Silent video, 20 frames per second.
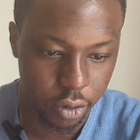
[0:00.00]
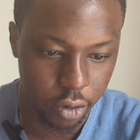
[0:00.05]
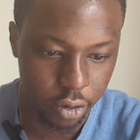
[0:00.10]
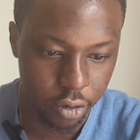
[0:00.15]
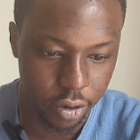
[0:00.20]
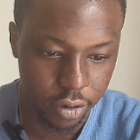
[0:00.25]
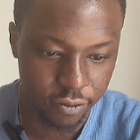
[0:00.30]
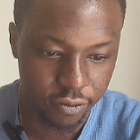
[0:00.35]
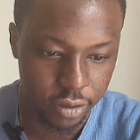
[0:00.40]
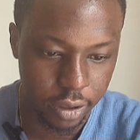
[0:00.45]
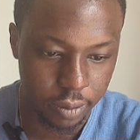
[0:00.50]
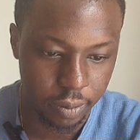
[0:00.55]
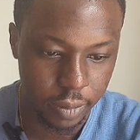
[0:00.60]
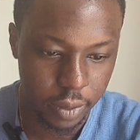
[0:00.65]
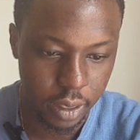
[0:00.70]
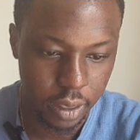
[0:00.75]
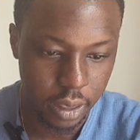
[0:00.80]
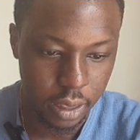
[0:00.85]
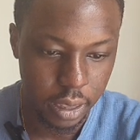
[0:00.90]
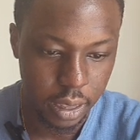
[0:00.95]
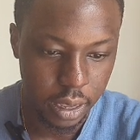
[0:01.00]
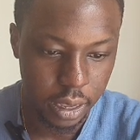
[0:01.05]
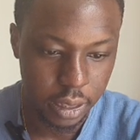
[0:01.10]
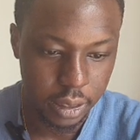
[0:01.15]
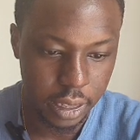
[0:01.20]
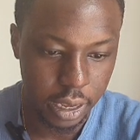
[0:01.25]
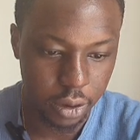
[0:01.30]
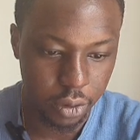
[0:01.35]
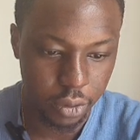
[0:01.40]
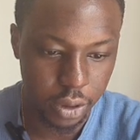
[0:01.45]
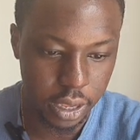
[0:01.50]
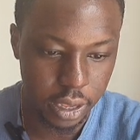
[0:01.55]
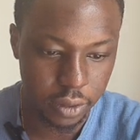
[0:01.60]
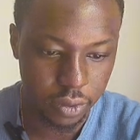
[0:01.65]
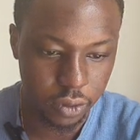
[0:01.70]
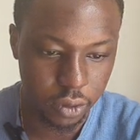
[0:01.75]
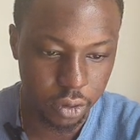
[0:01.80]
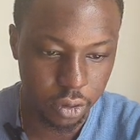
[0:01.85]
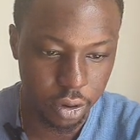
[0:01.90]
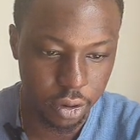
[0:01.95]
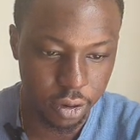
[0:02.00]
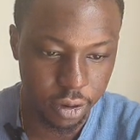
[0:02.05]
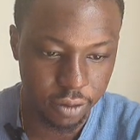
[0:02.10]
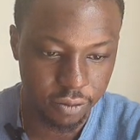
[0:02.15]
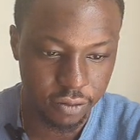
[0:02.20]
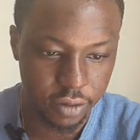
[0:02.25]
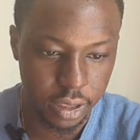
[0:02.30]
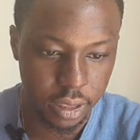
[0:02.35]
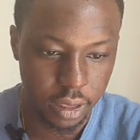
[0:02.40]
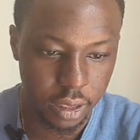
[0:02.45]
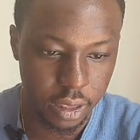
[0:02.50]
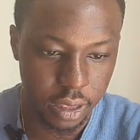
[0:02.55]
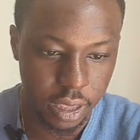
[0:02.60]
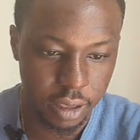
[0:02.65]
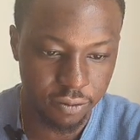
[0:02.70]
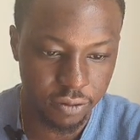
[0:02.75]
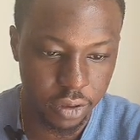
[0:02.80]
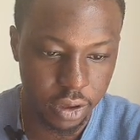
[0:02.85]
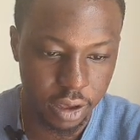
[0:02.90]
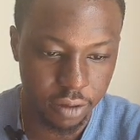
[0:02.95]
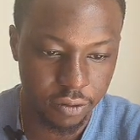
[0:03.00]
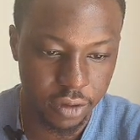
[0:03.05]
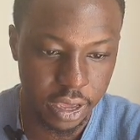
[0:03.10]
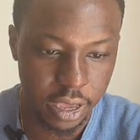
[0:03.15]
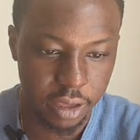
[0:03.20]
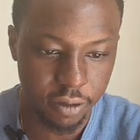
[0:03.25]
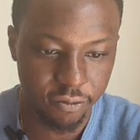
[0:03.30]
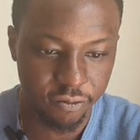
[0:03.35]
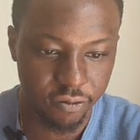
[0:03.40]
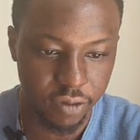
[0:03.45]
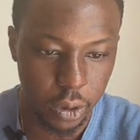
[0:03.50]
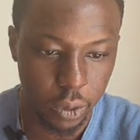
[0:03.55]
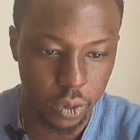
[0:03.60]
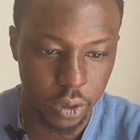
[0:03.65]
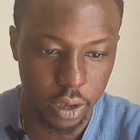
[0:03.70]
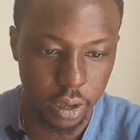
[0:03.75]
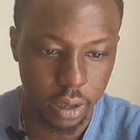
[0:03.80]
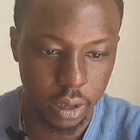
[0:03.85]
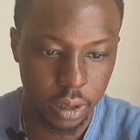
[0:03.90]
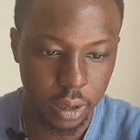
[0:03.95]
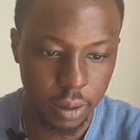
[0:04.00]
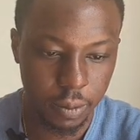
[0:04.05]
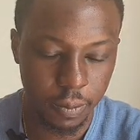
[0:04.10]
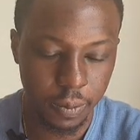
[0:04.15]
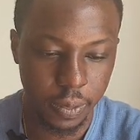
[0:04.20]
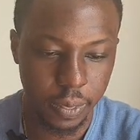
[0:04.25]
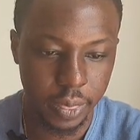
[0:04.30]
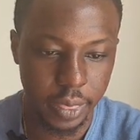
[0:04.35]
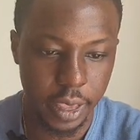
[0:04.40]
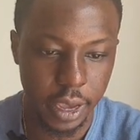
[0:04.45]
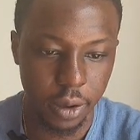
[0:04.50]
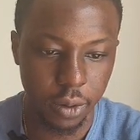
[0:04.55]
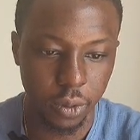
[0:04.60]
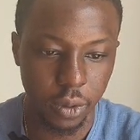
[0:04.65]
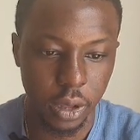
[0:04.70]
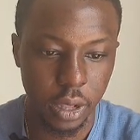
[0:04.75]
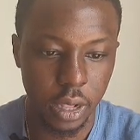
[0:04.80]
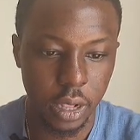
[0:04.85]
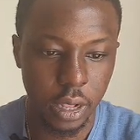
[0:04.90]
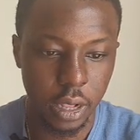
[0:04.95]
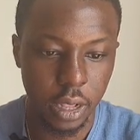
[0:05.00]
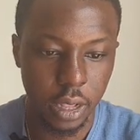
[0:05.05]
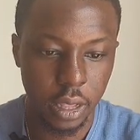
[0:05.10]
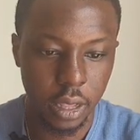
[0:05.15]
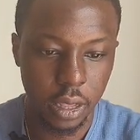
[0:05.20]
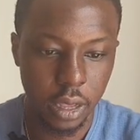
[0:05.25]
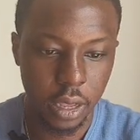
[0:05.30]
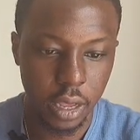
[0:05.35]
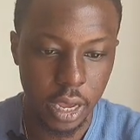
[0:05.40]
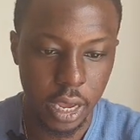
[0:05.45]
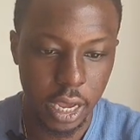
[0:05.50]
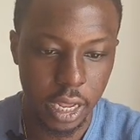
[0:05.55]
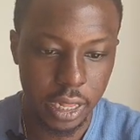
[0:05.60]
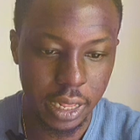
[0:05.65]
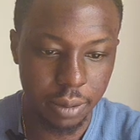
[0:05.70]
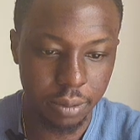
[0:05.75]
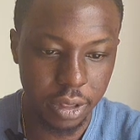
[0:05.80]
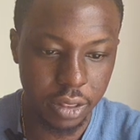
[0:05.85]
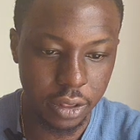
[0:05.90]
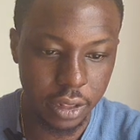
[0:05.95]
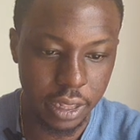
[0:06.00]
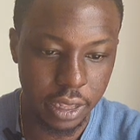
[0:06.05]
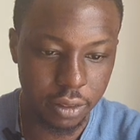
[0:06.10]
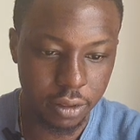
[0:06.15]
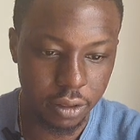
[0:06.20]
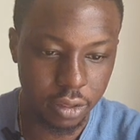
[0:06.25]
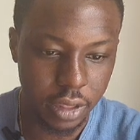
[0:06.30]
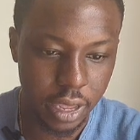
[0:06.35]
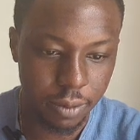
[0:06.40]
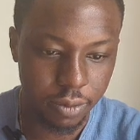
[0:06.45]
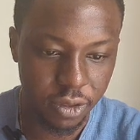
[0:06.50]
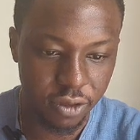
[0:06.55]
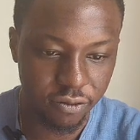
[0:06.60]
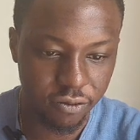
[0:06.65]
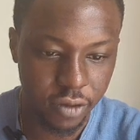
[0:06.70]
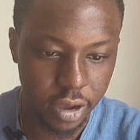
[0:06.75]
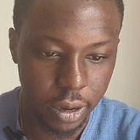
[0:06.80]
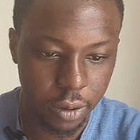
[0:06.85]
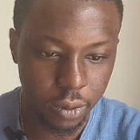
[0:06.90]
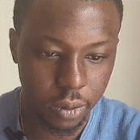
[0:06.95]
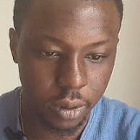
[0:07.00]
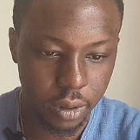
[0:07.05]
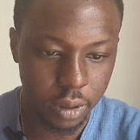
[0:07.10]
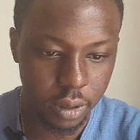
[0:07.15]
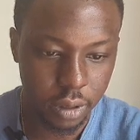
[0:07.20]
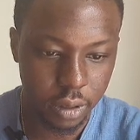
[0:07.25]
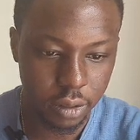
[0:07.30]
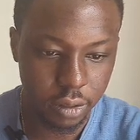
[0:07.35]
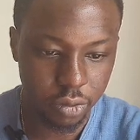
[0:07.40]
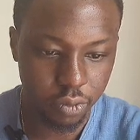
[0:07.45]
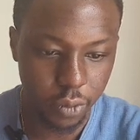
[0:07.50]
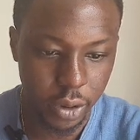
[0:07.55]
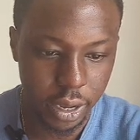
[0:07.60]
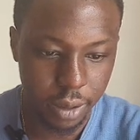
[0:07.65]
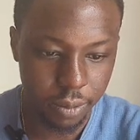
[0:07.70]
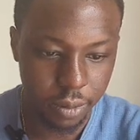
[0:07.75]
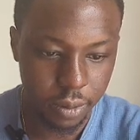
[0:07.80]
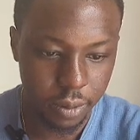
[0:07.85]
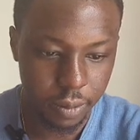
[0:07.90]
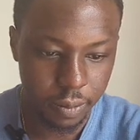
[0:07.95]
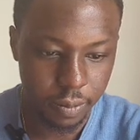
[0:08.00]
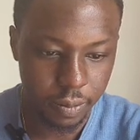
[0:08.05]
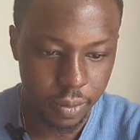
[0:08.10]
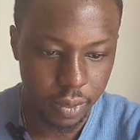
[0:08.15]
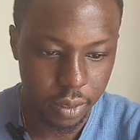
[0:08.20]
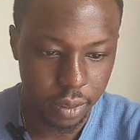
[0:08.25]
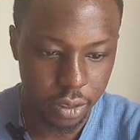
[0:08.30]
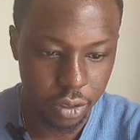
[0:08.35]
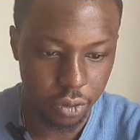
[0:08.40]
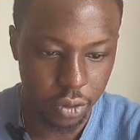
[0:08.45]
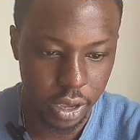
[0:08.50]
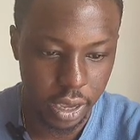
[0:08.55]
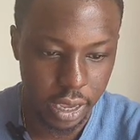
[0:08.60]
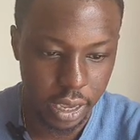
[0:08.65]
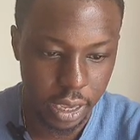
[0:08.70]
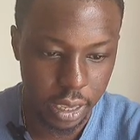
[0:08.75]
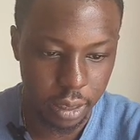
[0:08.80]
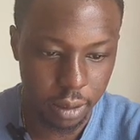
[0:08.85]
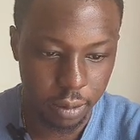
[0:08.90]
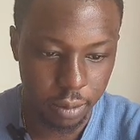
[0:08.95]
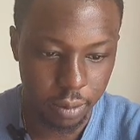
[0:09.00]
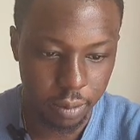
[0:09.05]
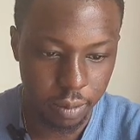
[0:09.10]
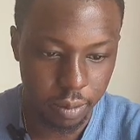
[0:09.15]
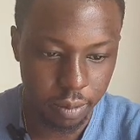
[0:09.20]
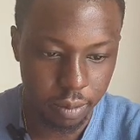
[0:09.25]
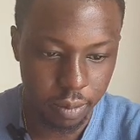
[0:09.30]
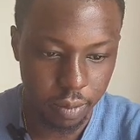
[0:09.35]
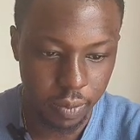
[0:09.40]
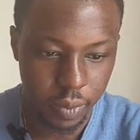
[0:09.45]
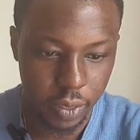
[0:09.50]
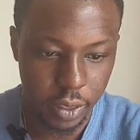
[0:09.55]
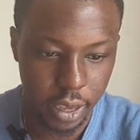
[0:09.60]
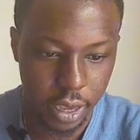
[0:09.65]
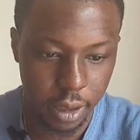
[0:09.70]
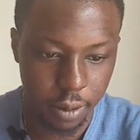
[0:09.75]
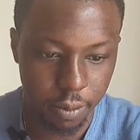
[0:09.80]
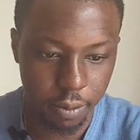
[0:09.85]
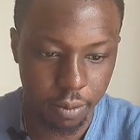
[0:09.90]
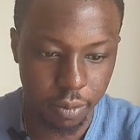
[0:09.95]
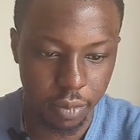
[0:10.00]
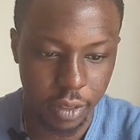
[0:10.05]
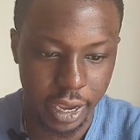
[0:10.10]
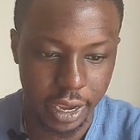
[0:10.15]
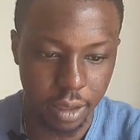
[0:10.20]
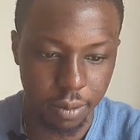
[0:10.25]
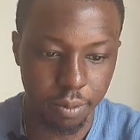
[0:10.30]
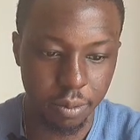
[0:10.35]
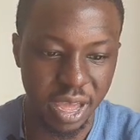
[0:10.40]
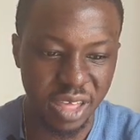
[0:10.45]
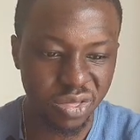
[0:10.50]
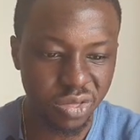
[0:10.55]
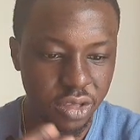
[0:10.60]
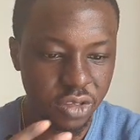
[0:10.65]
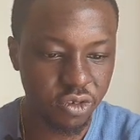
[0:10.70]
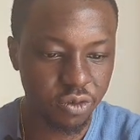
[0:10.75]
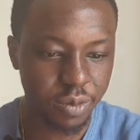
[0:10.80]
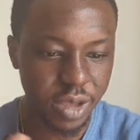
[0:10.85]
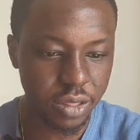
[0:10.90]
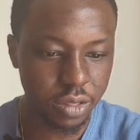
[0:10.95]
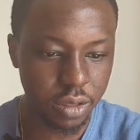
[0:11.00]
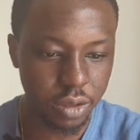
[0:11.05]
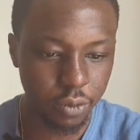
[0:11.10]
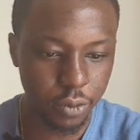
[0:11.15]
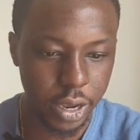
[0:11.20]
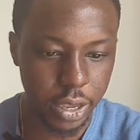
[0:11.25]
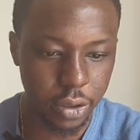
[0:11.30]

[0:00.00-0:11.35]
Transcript: the choreography. Now going into choreography, if you have a folder now, let me delete this empty file, swipe, you get a like a message basically